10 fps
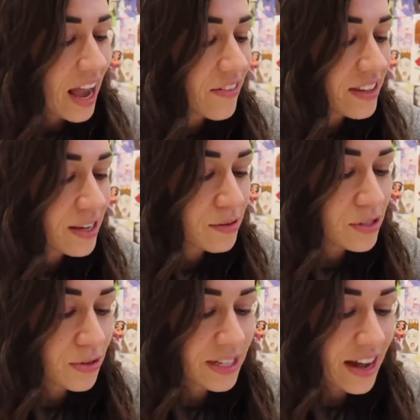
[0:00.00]
Everything was
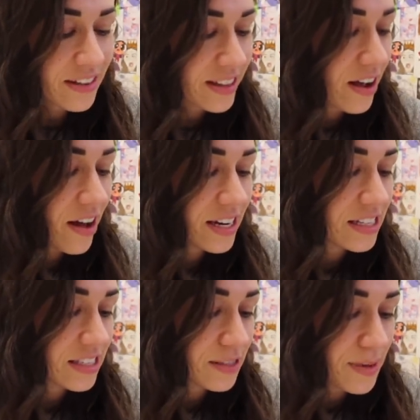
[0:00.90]
sold out and the
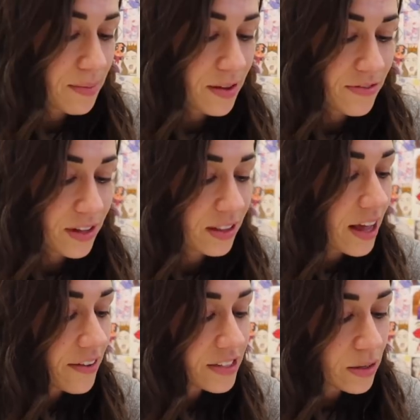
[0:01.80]
audiences made me feel
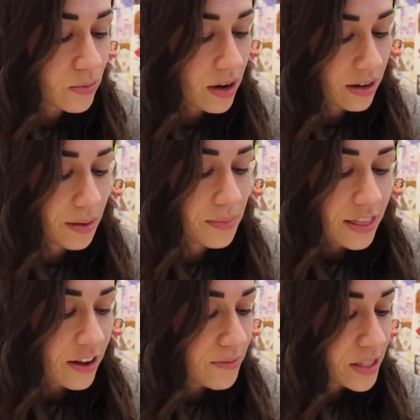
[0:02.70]
loved and welcome.
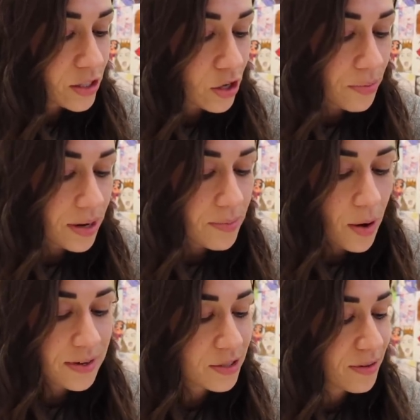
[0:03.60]
There have been so many
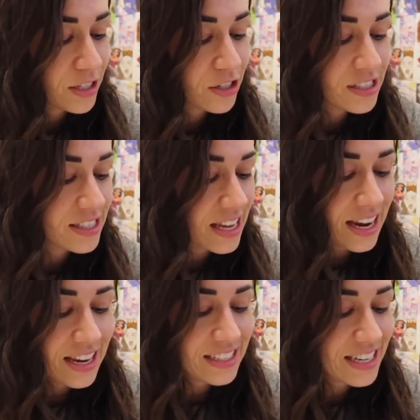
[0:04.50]
moments where I just
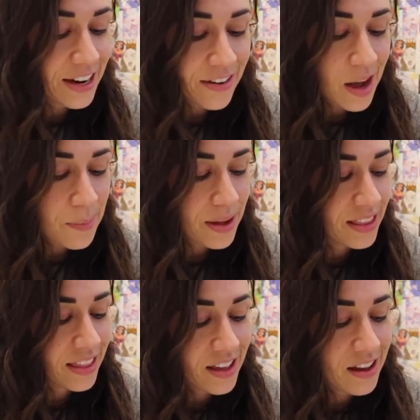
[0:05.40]
sit and tear up
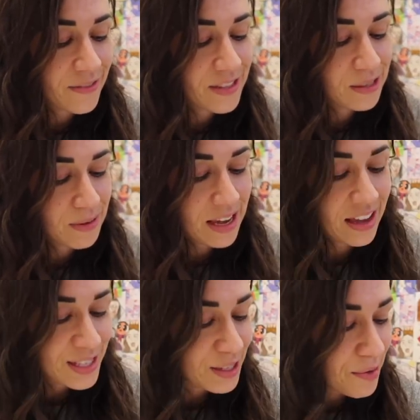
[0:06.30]
at the thought of this
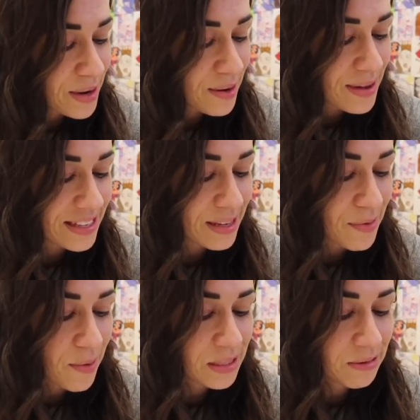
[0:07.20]
week. So many amazing
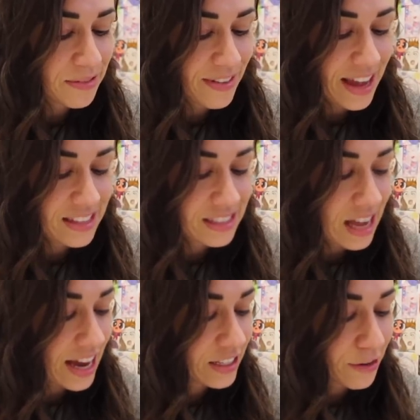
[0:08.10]
moments with fans.
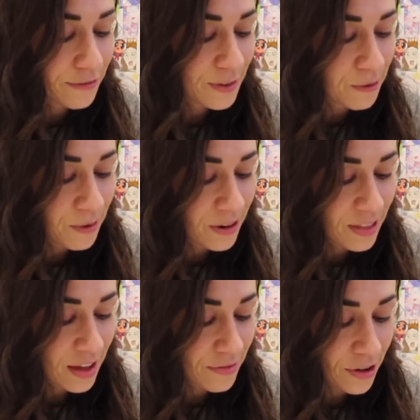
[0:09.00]
I don't feel
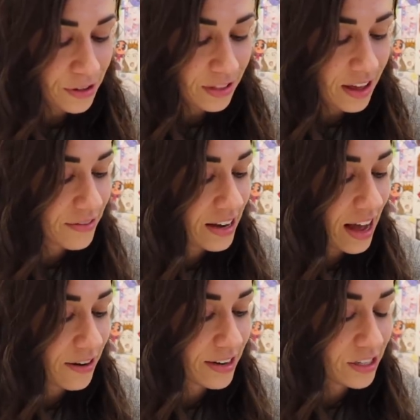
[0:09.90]
worthy of all the love and
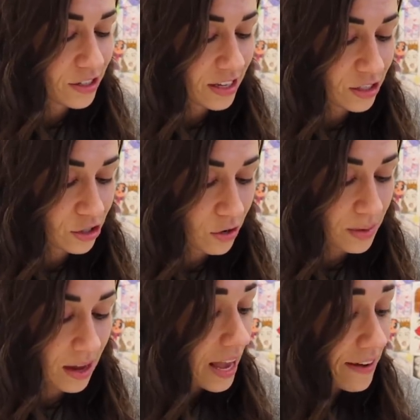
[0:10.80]
adoration they show
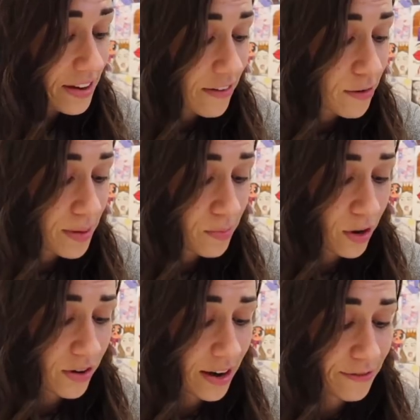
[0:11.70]
me. I've never been
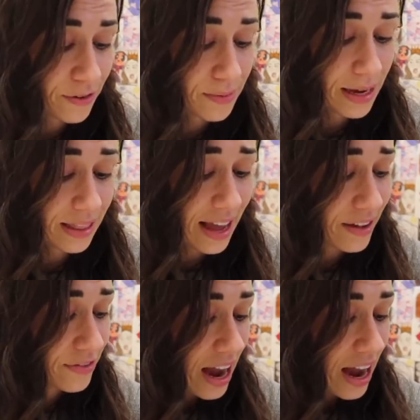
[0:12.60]
more grateful in my life.